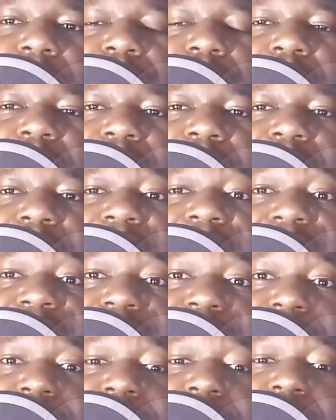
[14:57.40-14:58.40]
Then
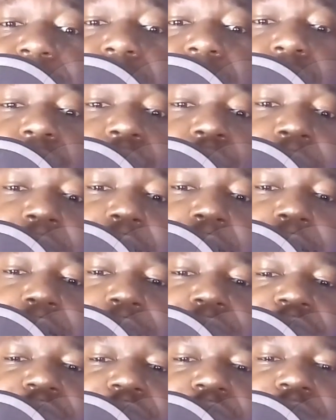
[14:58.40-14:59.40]
lastly, we
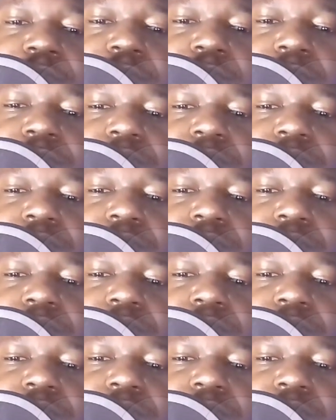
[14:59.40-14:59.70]
have